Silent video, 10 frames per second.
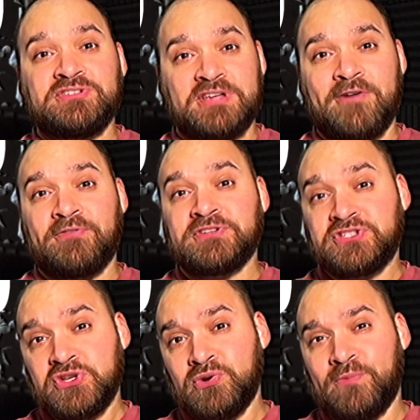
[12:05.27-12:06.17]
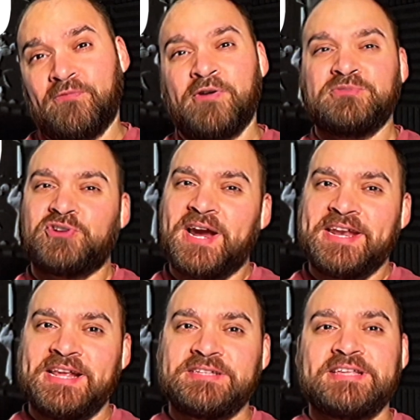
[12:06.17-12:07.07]
suffers too from
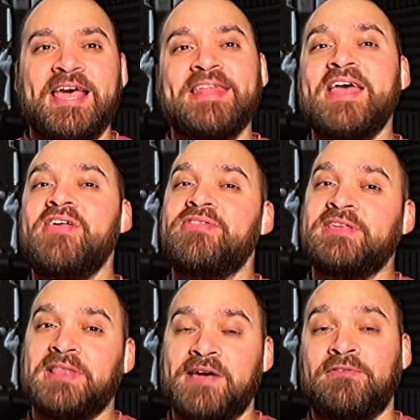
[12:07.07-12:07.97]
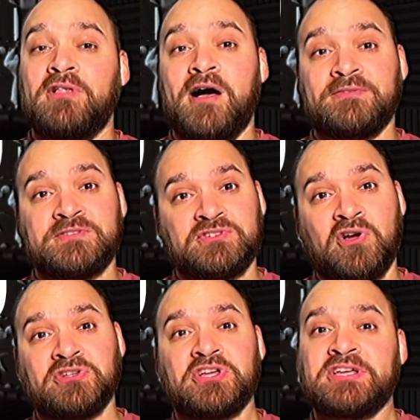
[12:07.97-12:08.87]
dryness and the level of
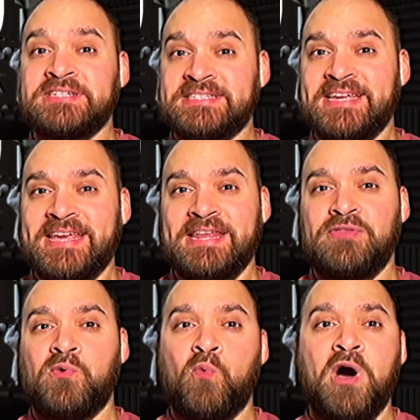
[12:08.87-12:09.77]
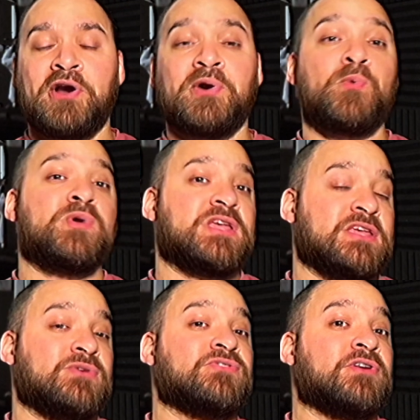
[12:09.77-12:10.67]
salt contained in the water we
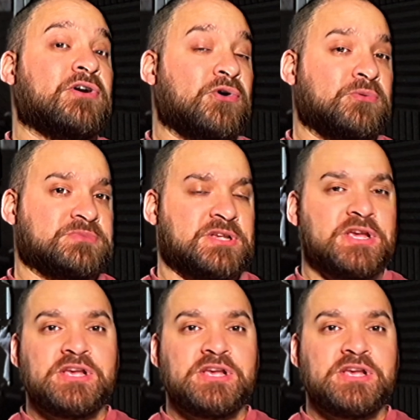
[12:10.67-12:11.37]
use in our homes.